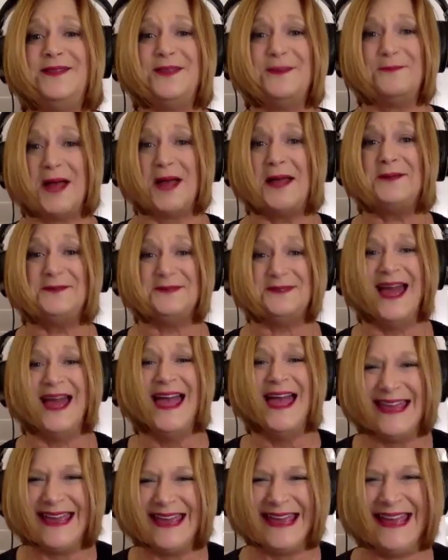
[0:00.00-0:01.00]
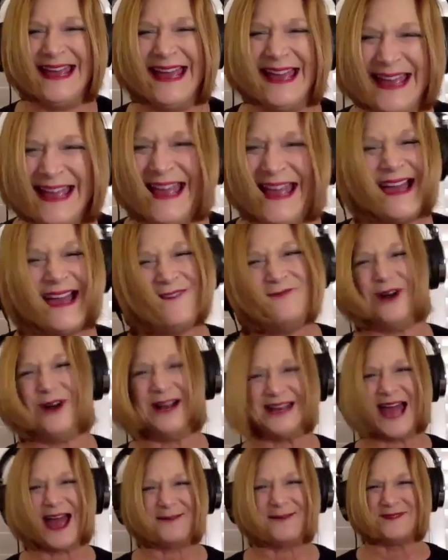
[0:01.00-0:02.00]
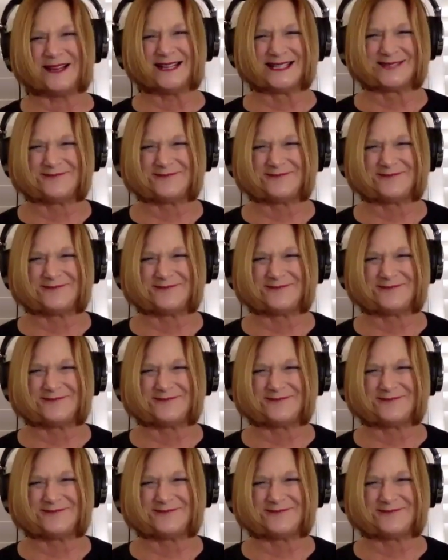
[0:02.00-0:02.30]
the Button. What happens